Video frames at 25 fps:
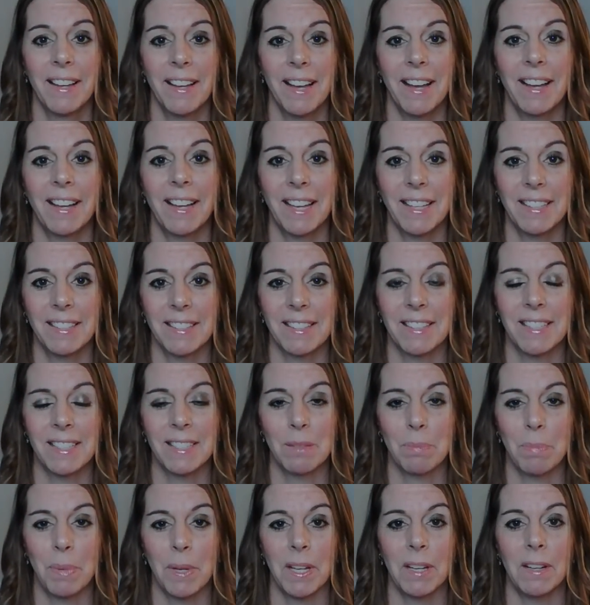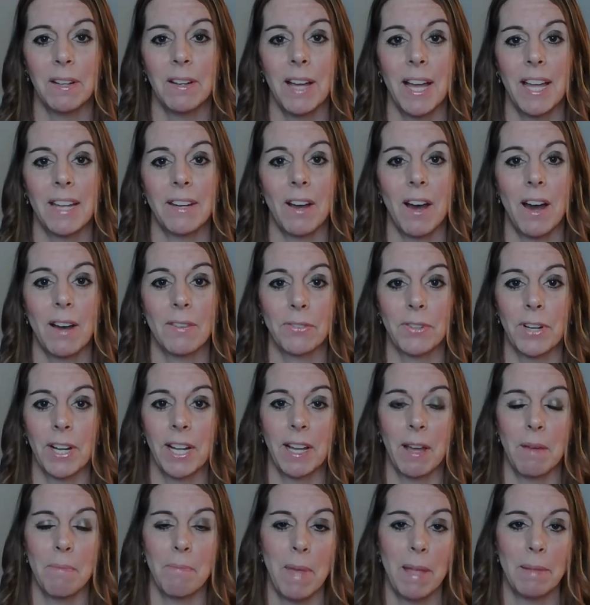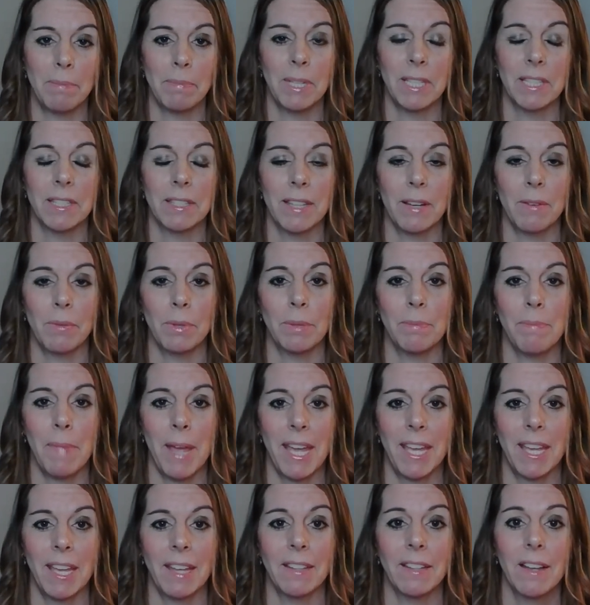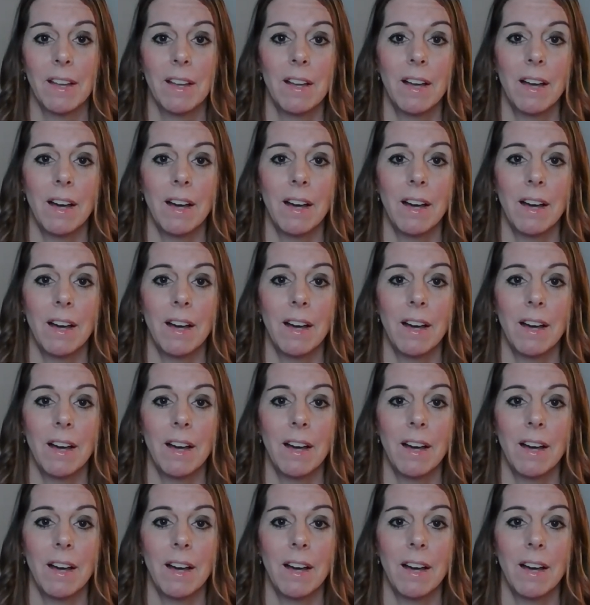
against this bill and offering amendments that would make it